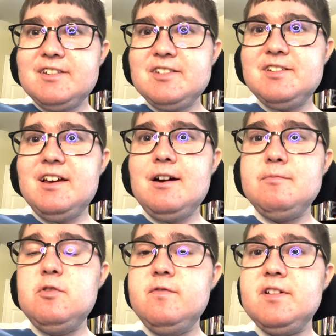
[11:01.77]
so now
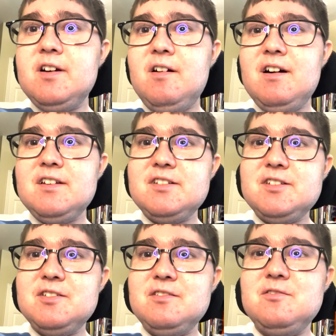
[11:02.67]
moving on
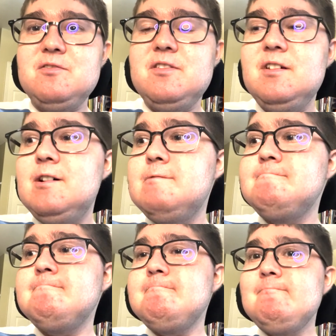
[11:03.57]
to the
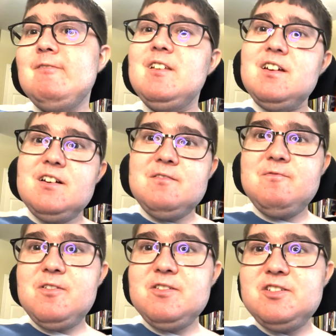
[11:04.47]

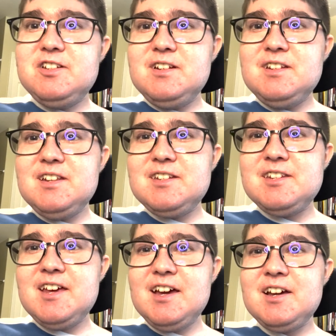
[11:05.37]
Virginia
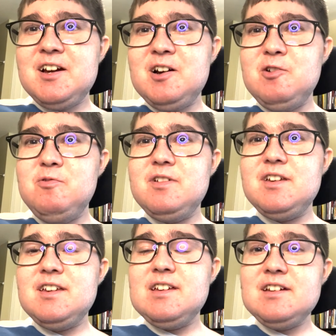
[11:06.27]
Tech
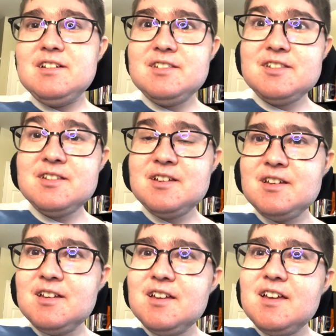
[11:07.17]
Hokies
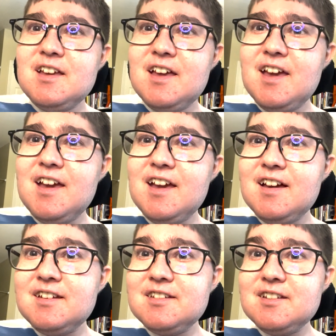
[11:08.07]

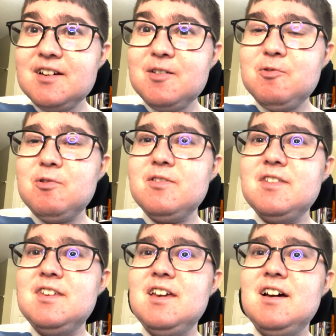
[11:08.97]
and uh, or
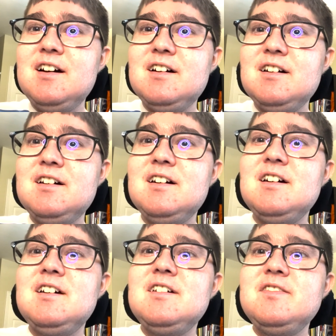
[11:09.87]
the uh, uh
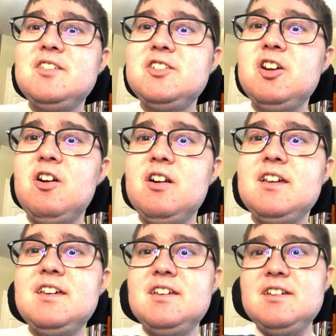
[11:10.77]
the
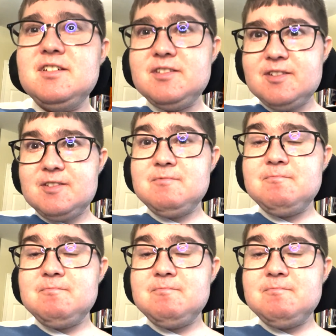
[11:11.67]
turkeys.